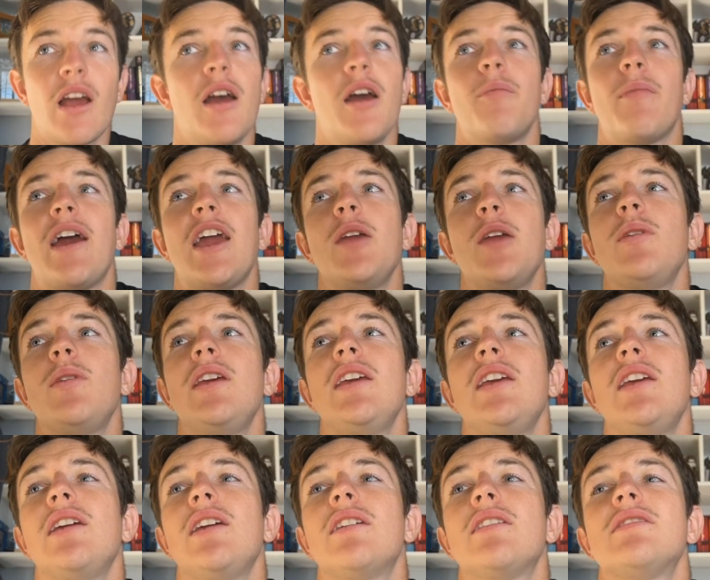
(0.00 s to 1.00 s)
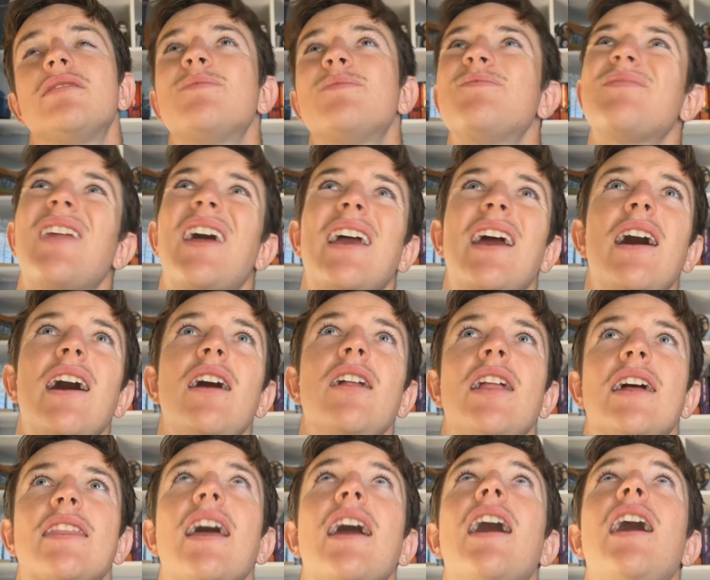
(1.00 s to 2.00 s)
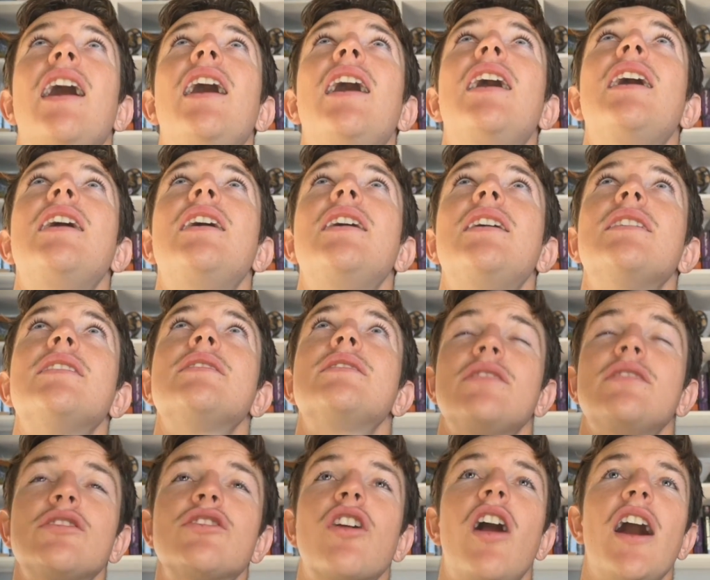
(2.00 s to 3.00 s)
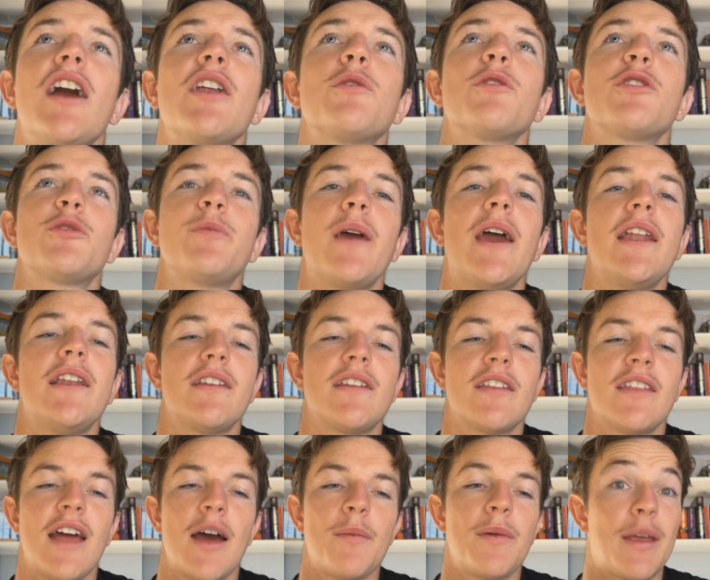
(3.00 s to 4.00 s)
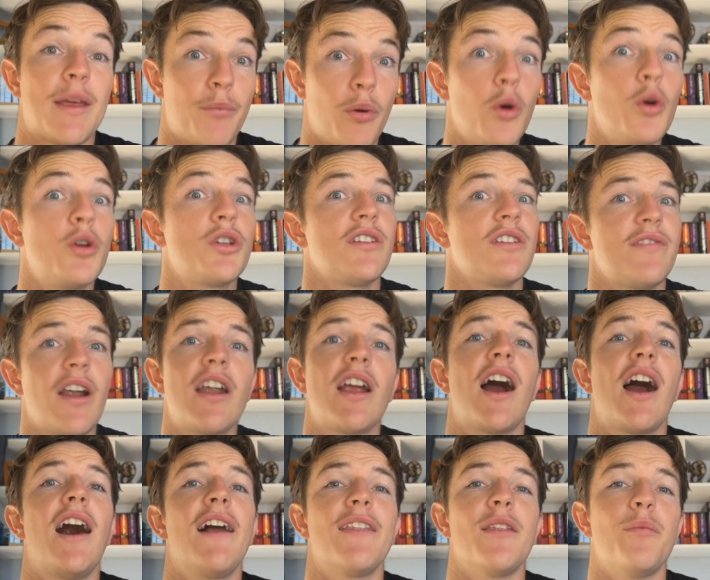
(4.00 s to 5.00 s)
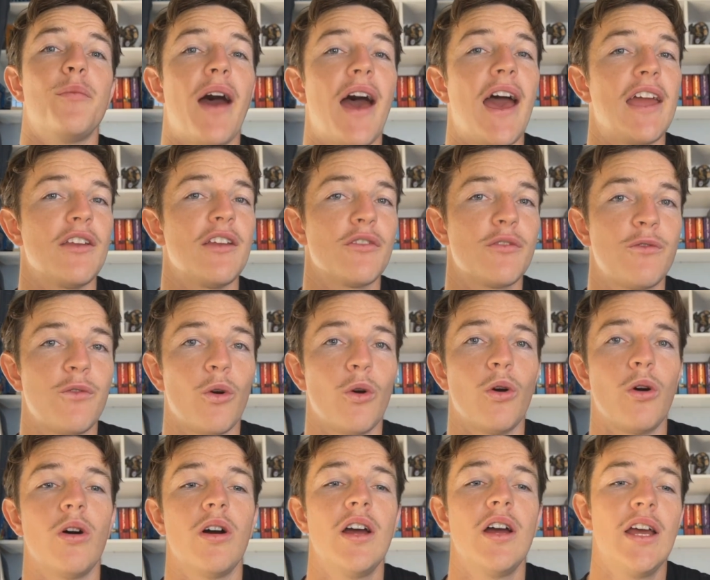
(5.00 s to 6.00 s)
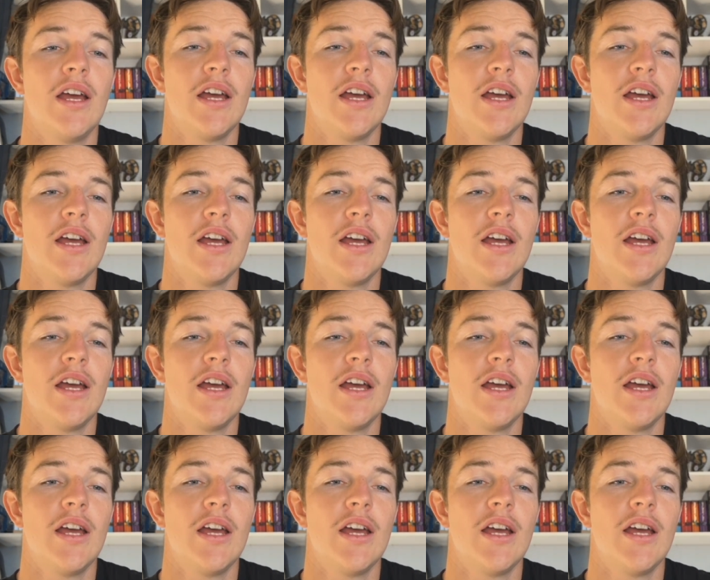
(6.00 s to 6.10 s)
maybe they are trying to expand into that, but they're pushing very hard in the paint for